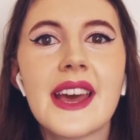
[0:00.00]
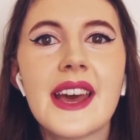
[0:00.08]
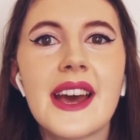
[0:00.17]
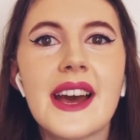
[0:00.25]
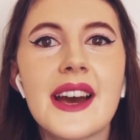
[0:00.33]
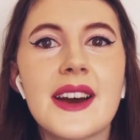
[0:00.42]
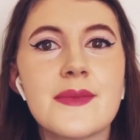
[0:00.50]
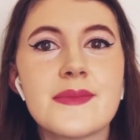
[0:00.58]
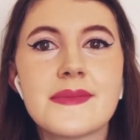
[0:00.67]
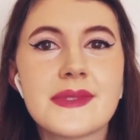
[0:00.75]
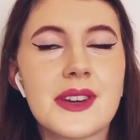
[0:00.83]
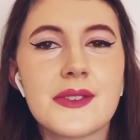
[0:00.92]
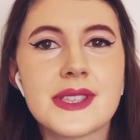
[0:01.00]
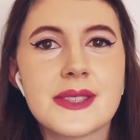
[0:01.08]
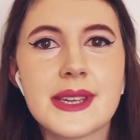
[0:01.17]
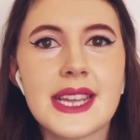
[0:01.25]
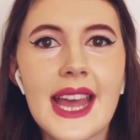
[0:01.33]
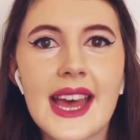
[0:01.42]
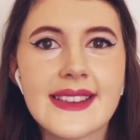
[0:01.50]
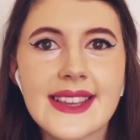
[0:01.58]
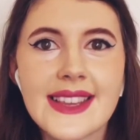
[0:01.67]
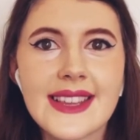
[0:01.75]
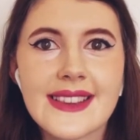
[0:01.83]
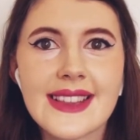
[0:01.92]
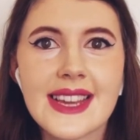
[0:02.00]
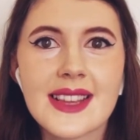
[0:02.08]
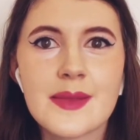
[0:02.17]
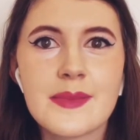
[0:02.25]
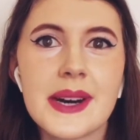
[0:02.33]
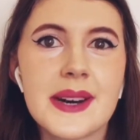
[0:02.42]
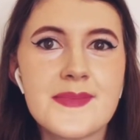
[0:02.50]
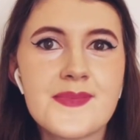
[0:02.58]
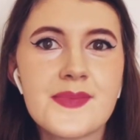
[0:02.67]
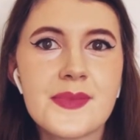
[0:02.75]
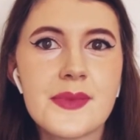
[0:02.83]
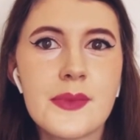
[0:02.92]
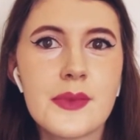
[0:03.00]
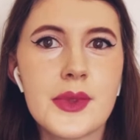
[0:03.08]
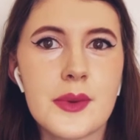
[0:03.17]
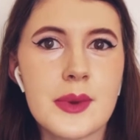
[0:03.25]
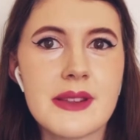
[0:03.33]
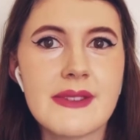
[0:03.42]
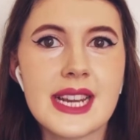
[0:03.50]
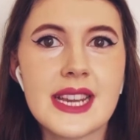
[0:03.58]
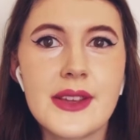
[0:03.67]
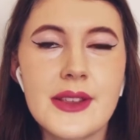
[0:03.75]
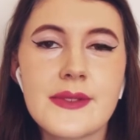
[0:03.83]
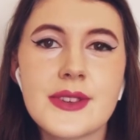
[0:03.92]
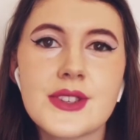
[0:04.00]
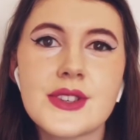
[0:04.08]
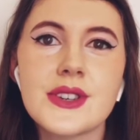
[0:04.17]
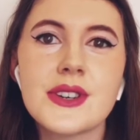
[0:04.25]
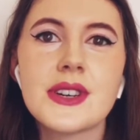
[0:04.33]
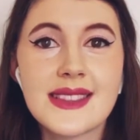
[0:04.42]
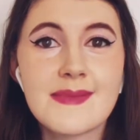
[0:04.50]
Obviously we can guess at these things, but nobody really knows for sure.